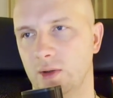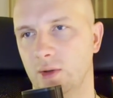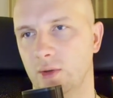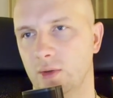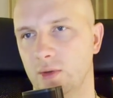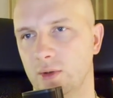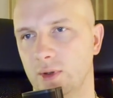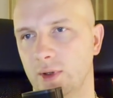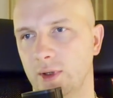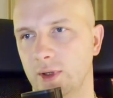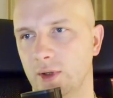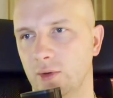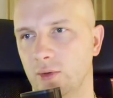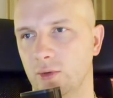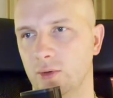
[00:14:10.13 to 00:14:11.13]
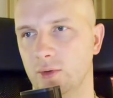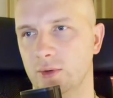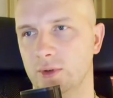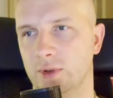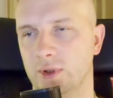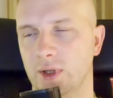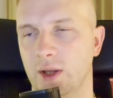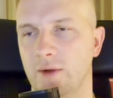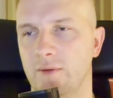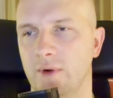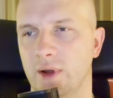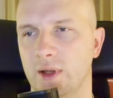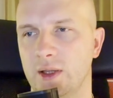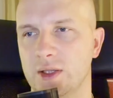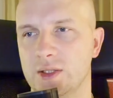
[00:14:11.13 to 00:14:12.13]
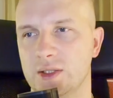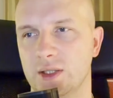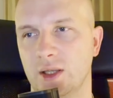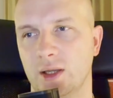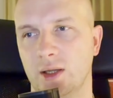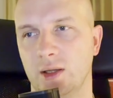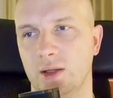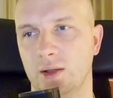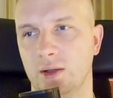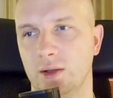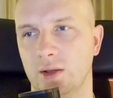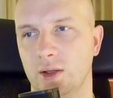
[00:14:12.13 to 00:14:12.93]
only on device, and